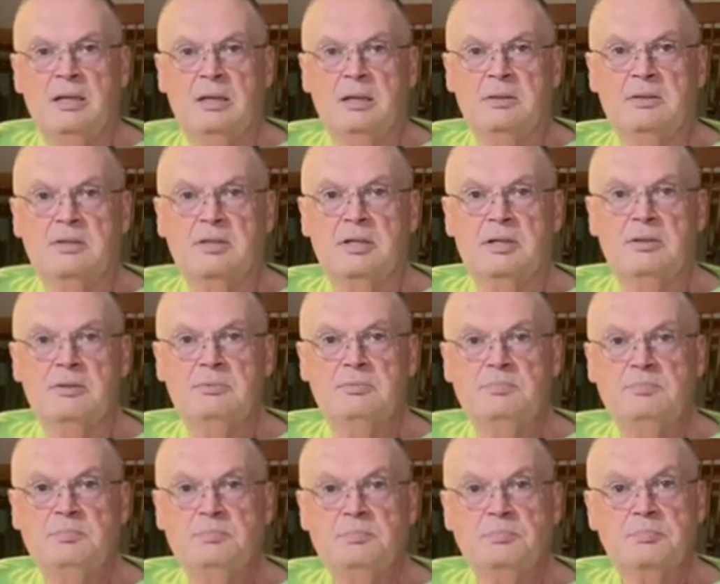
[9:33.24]
So,
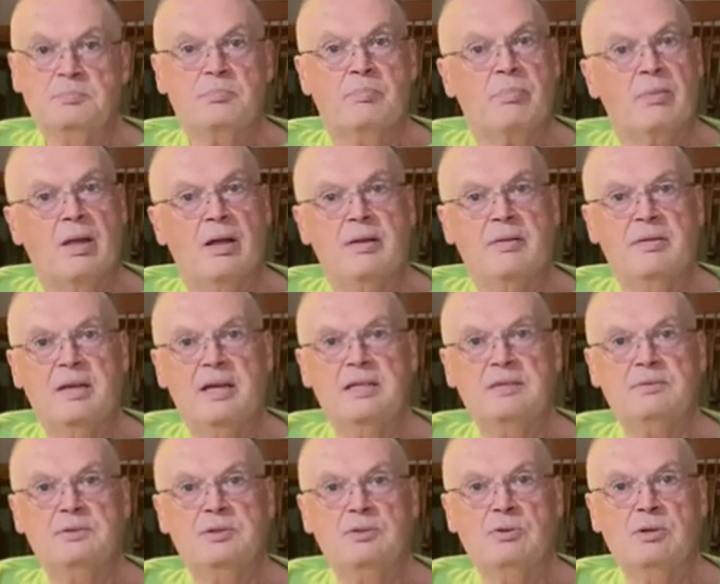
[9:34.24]
thanks
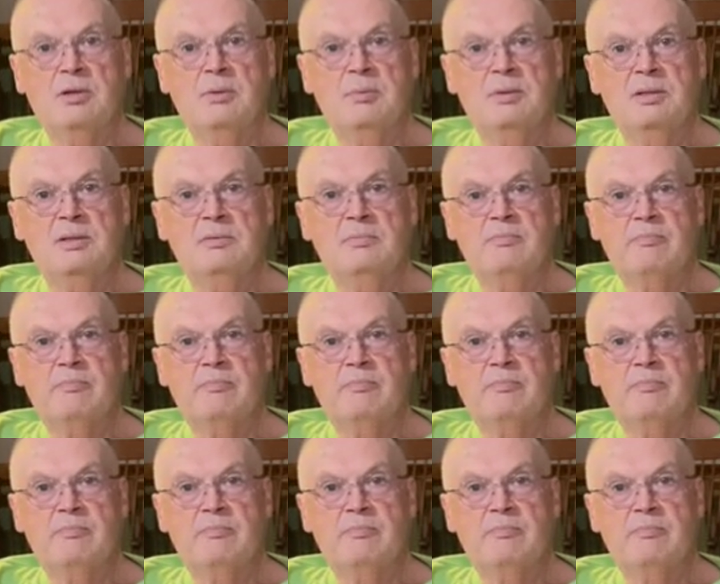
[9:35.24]
for joining me.